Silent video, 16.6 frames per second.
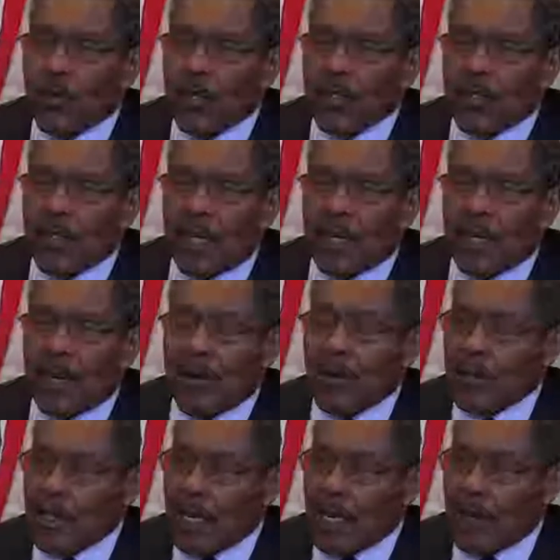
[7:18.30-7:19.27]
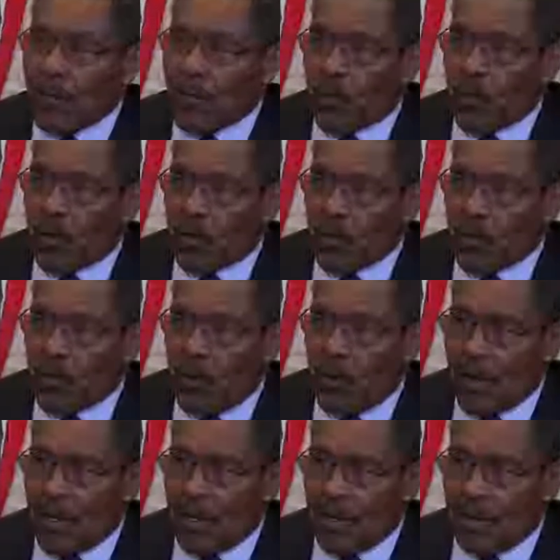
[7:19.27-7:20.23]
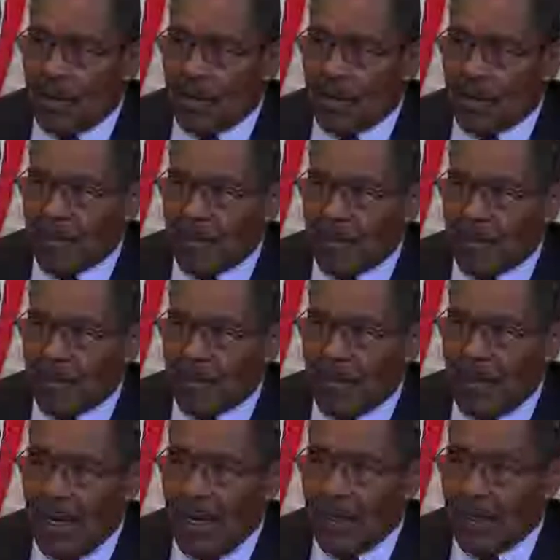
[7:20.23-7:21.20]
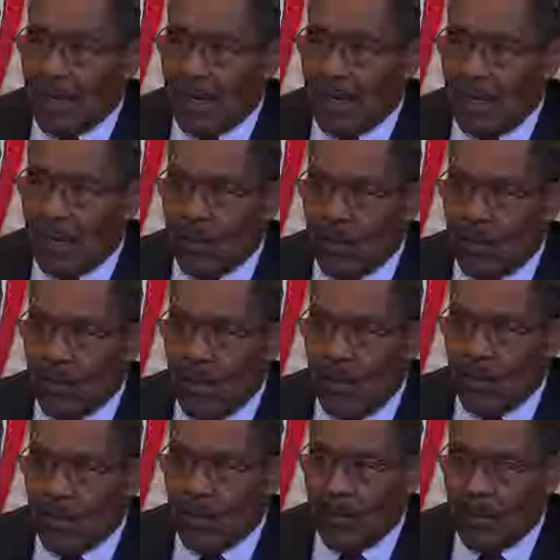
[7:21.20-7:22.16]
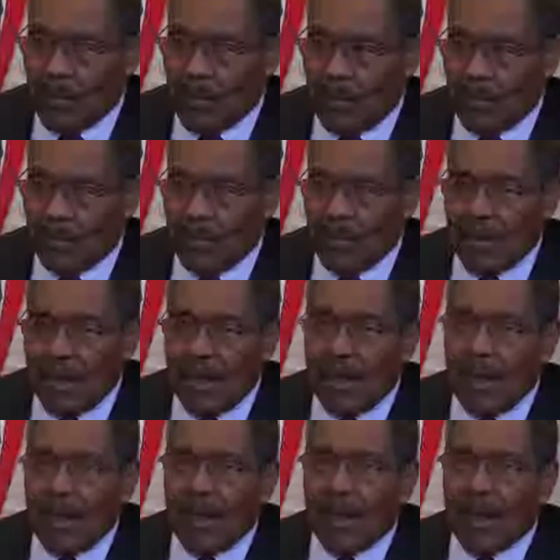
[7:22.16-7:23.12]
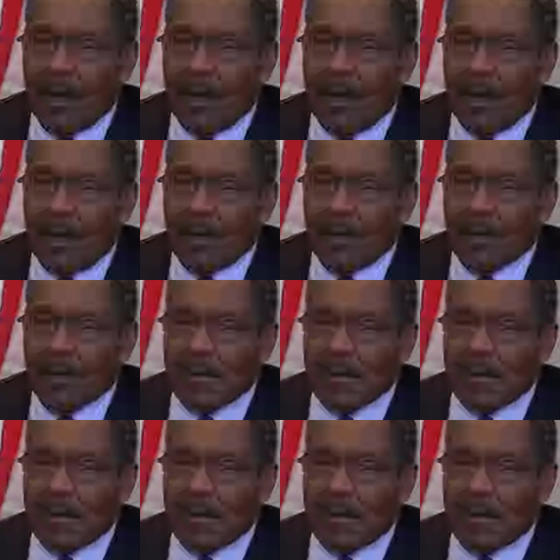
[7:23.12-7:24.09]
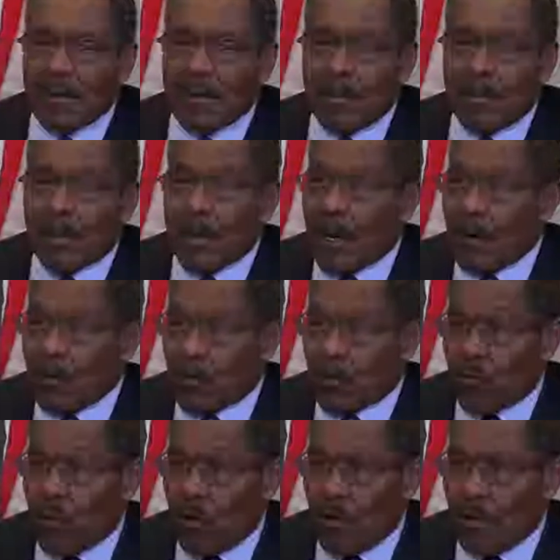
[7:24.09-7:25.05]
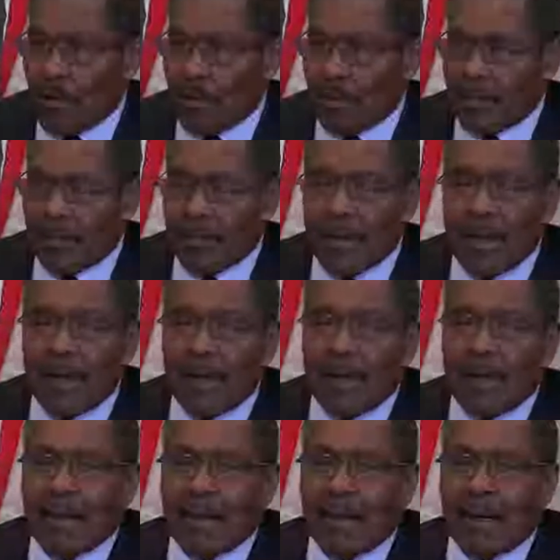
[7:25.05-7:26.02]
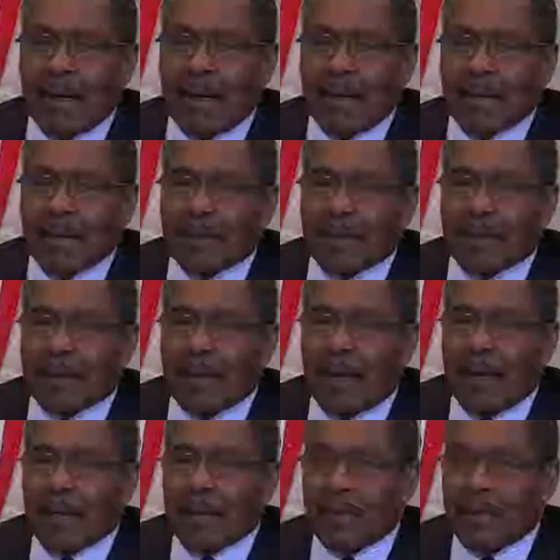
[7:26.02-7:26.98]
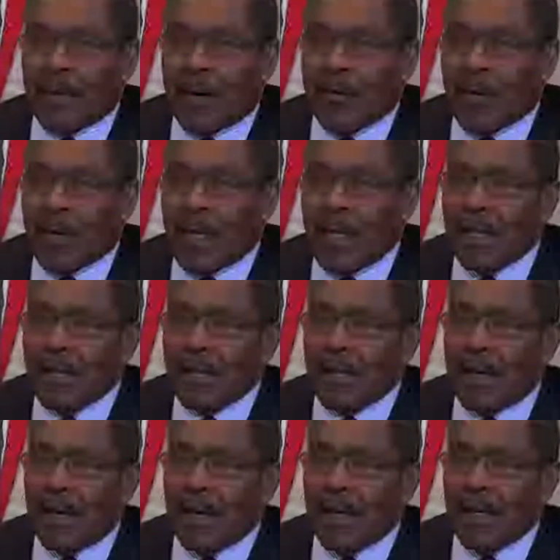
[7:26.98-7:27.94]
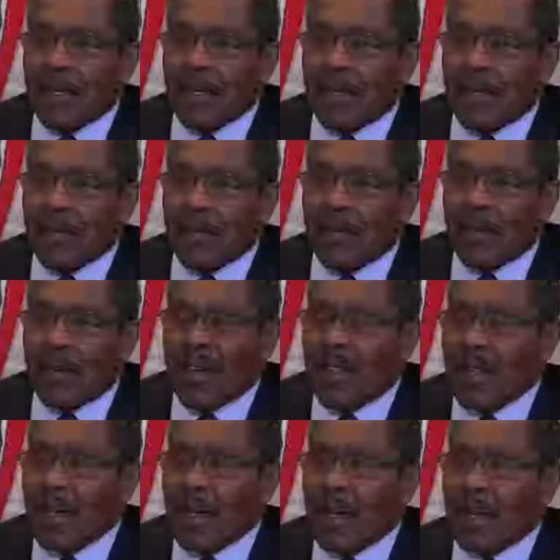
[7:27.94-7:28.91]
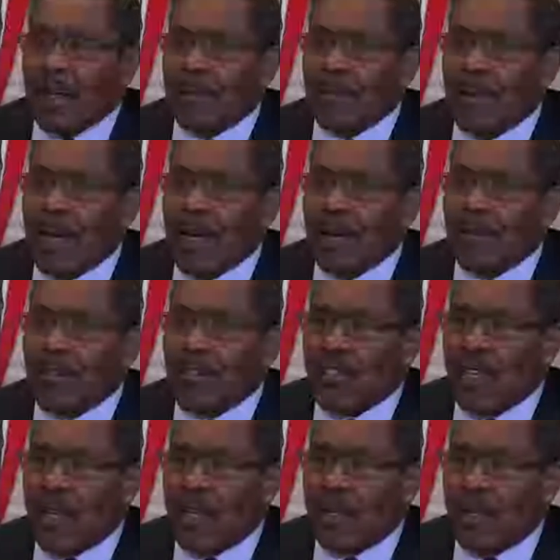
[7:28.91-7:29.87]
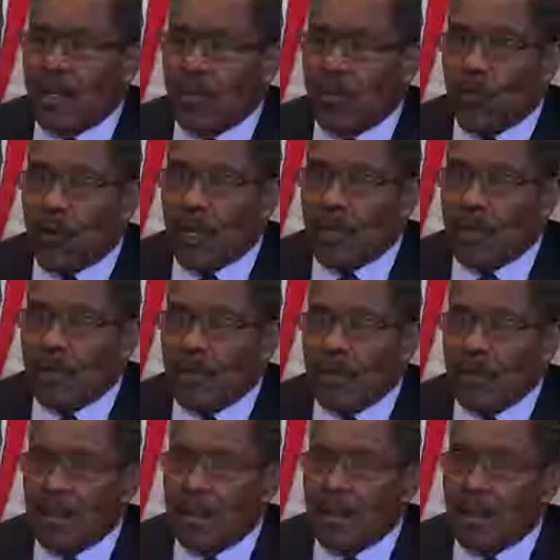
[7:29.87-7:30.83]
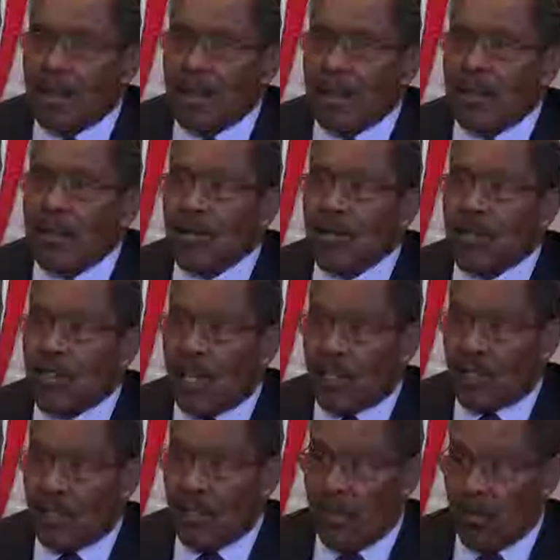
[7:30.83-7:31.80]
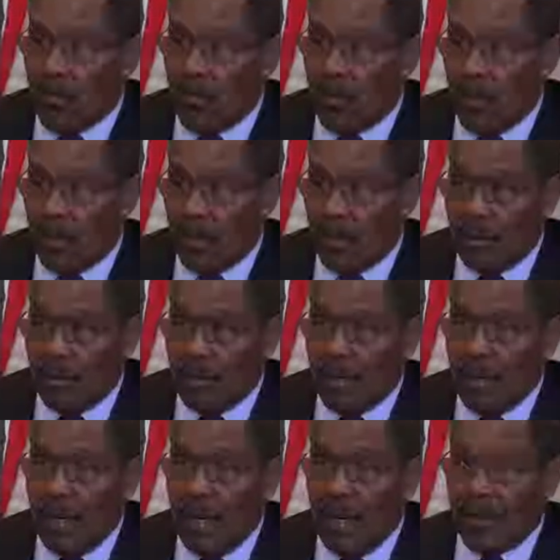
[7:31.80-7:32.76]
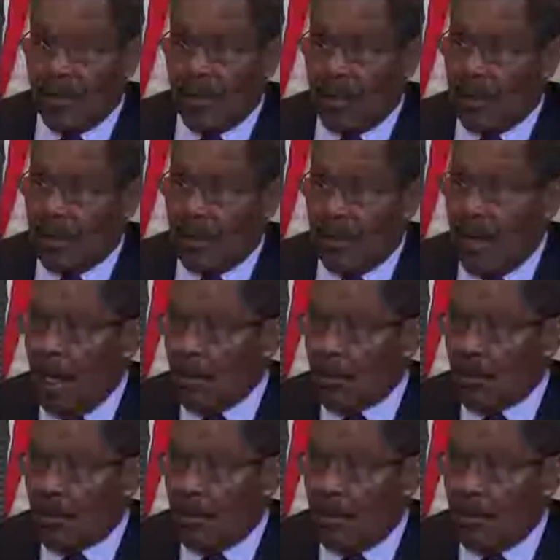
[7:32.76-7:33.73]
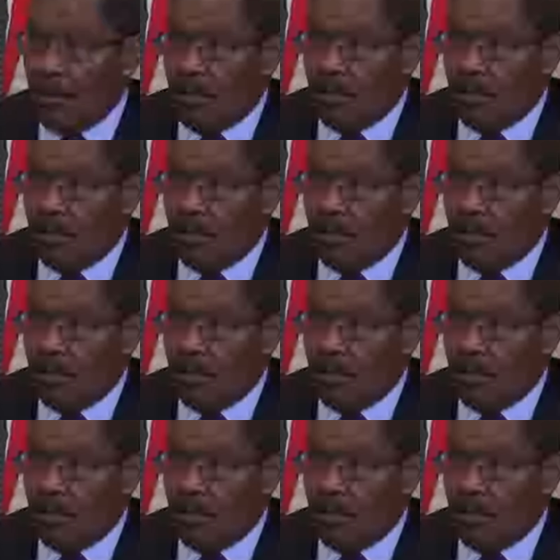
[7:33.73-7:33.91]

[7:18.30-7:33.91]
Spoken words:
was that I would not have to work as hard as I did on the appellate division. But I was wrong. I went in, I think I may have sat in one session of the court as a guest,